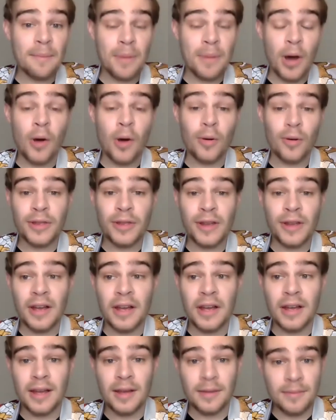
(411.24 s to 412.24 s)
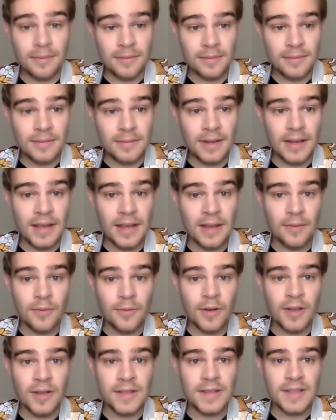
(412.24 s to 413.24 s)
both. It
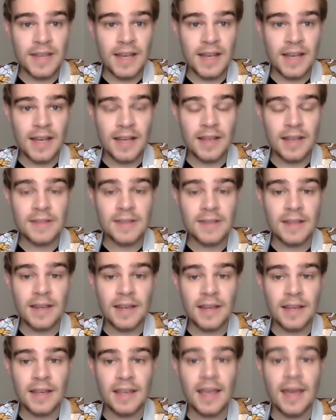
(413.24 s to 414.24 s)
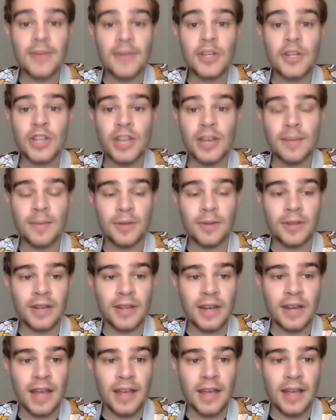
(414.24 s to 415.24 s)
was because like Kevin Chamberlain
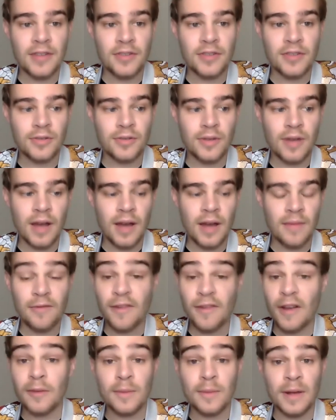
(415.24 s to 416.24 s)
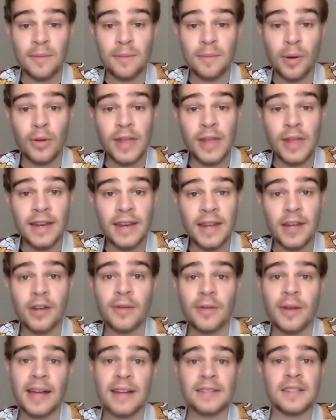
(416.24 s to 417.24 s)
and Andrew Feldman both had
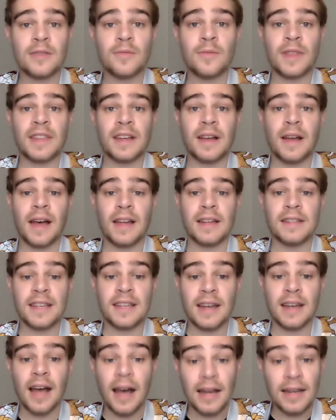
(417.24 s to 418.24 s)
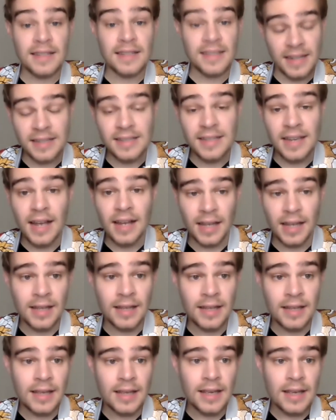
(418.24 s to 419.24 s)
interacted with the content on TikTok.
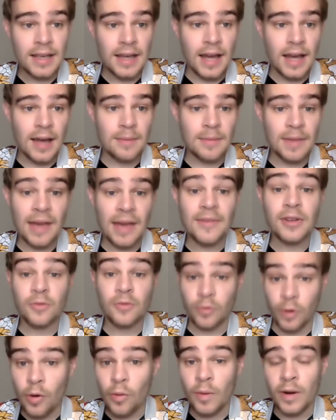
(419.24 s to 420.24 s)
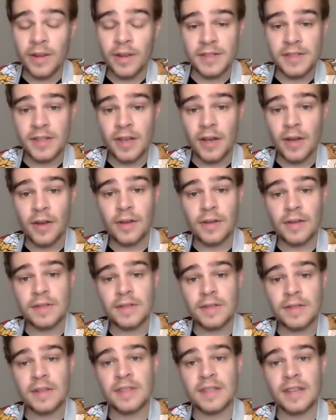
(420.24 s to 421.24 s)
Kevin wrote one of the songs.
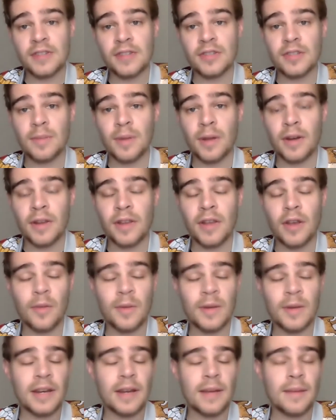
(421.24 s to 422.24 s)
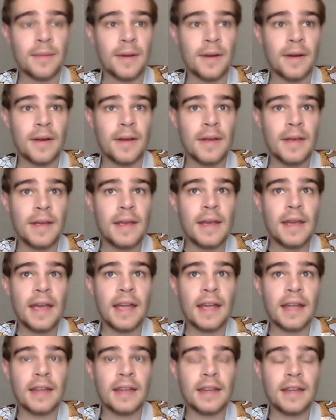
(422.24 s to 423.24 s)
It's actually part of the opening number,
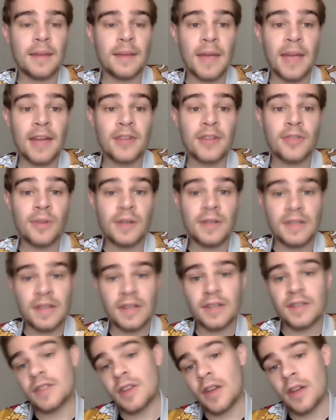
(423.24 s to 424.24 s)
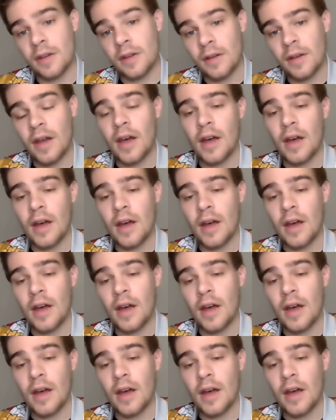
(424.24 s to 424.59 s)
and Andrew had sung a song